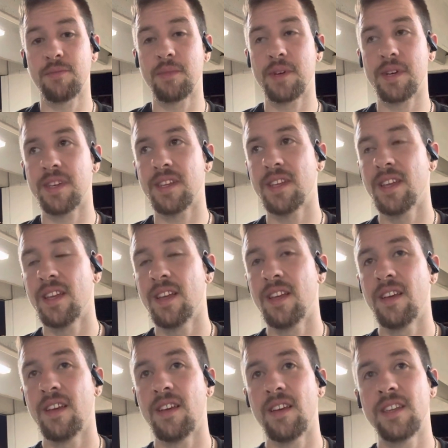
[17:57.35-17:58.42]
but
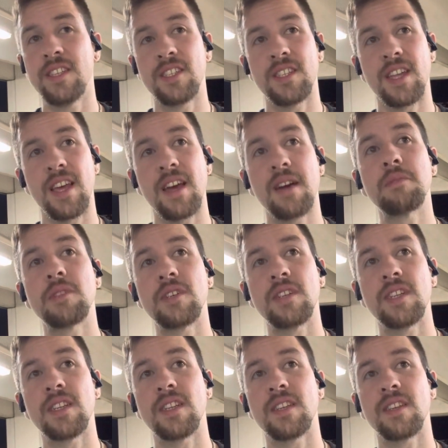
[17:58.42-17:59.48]
each day I'm
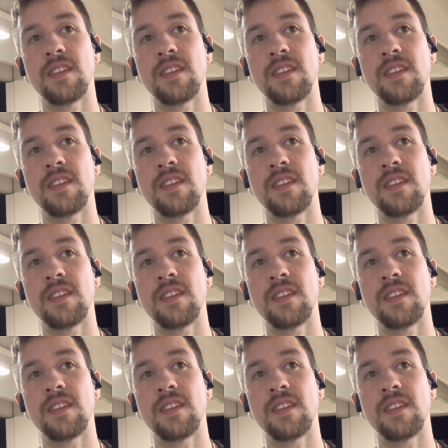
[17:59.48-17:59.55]
learning